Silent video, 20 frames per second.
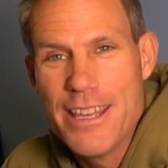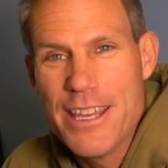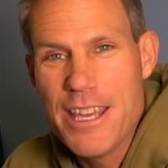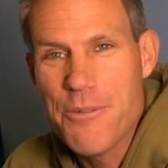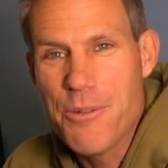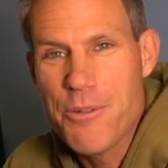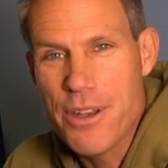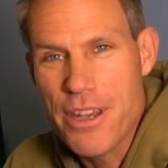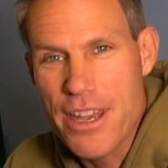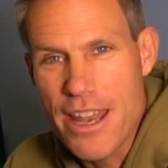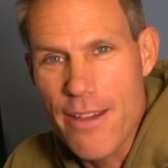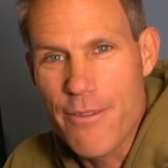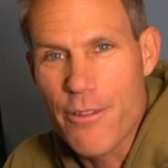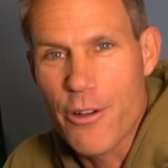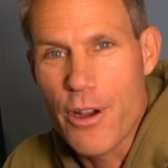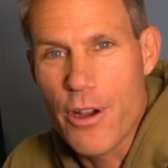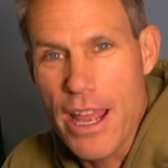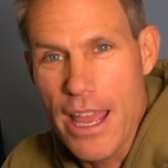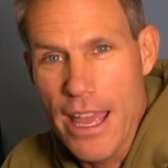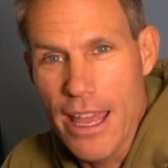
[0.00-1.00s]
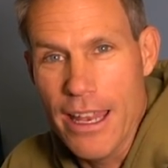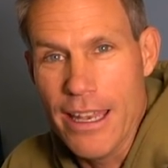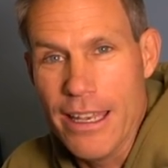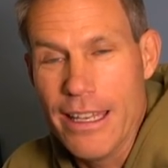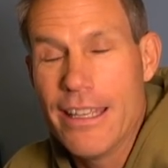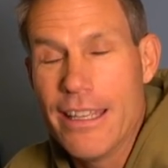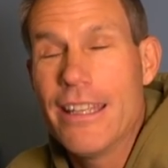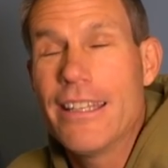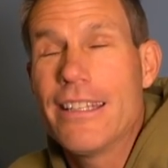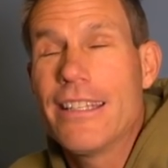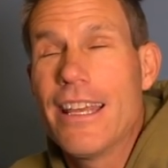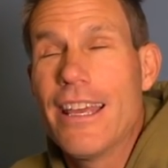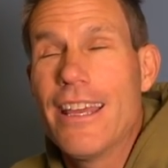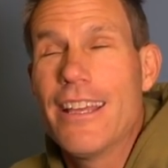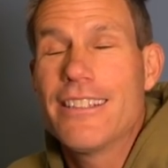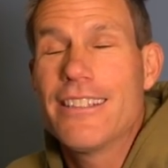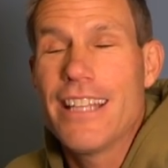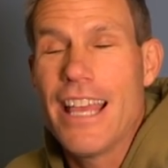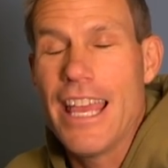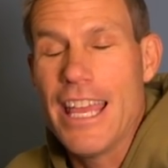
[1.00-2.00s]
it would never end. It
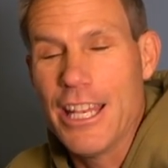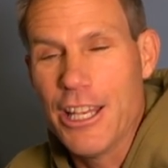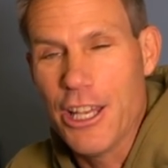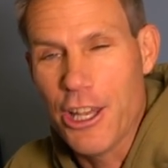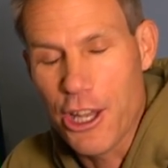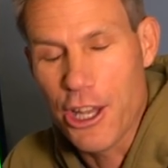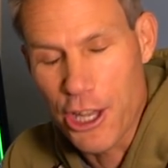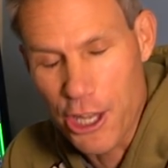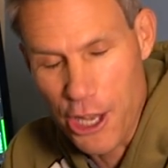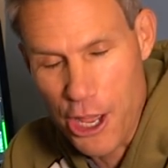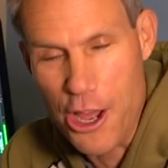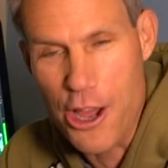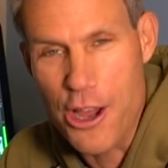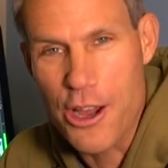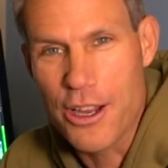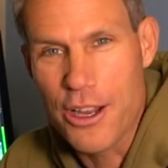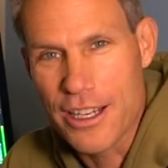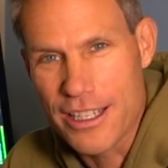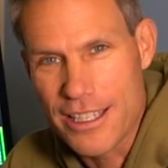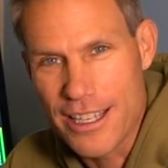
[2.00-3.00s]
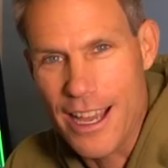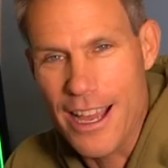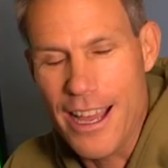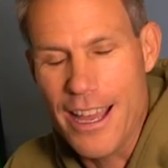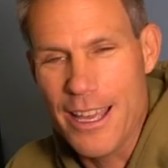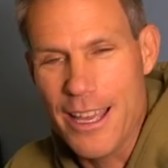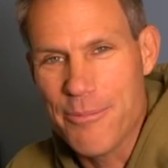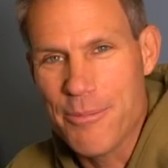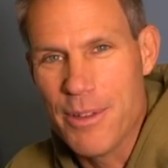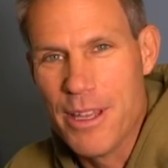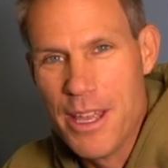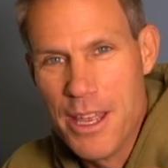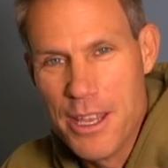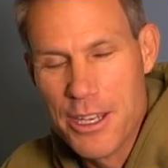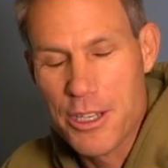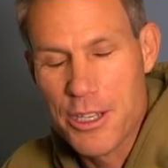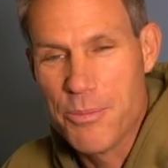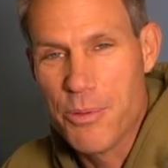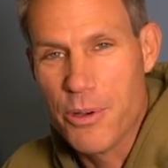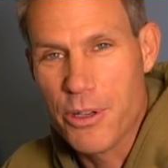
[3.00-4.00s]
takes a long time
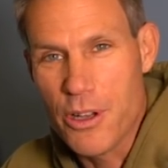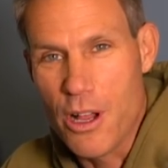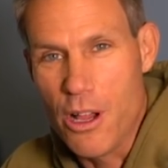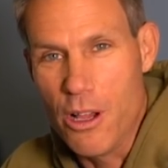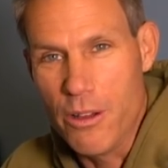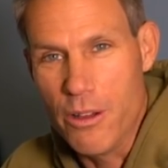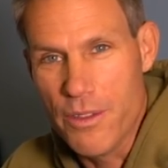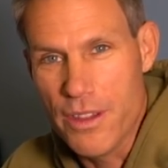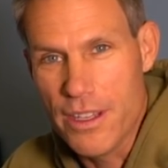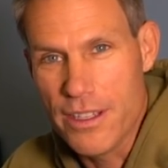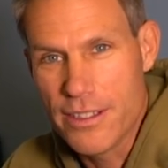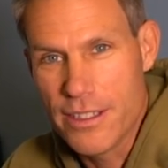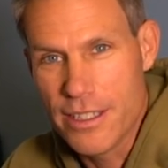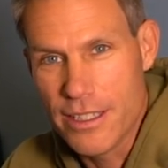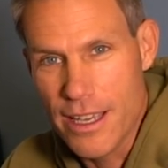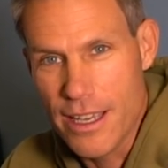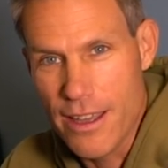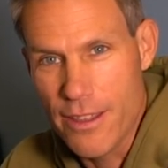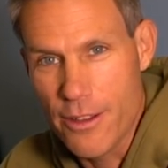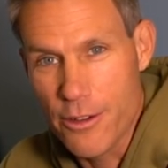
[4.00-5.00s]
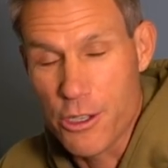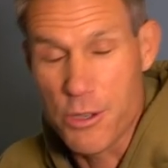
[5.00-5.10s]
to put all of this together.